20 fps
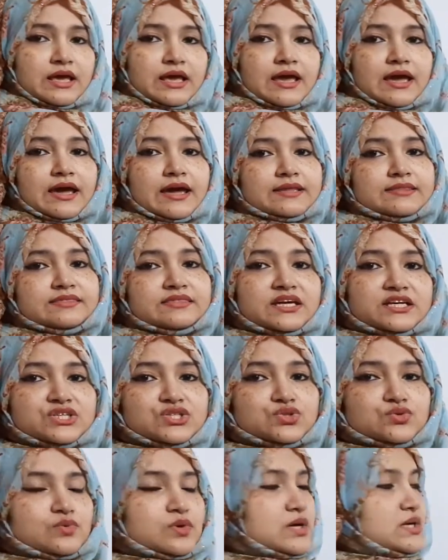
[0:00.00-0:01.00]
and
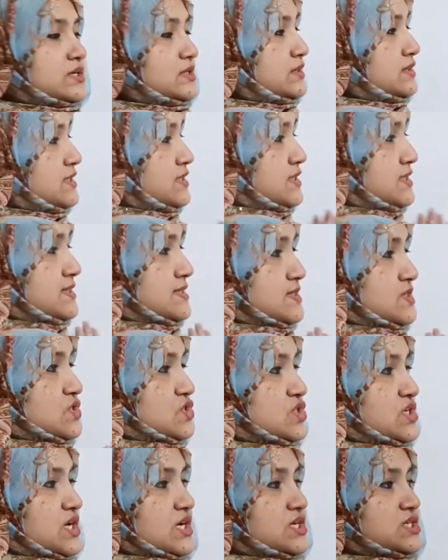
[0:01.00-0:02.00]
that's why this
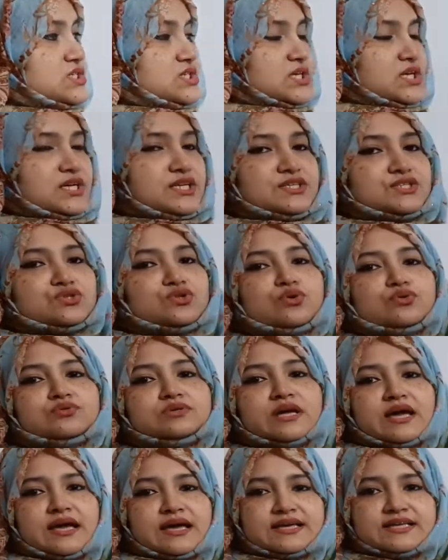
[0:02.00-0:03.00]
change is known
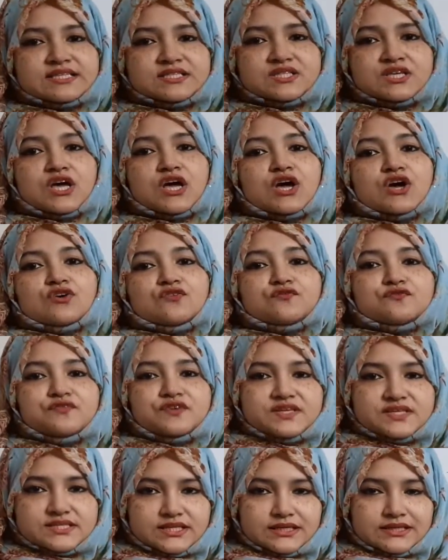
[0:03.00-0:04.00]
as
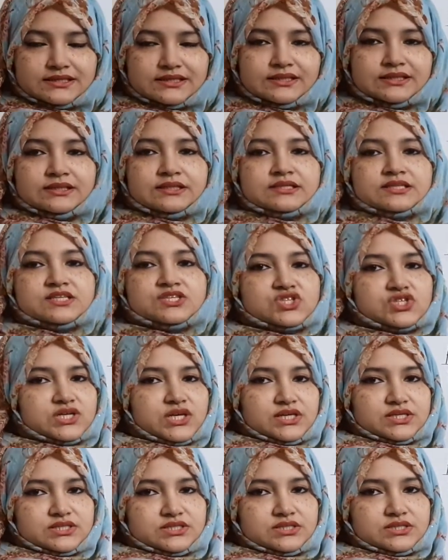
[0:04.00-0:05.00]
physical
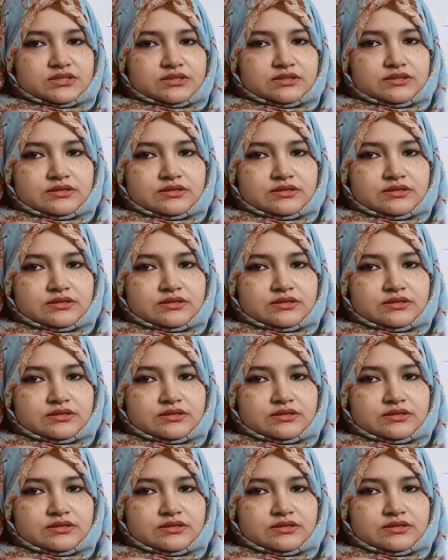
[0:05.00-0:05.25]
change.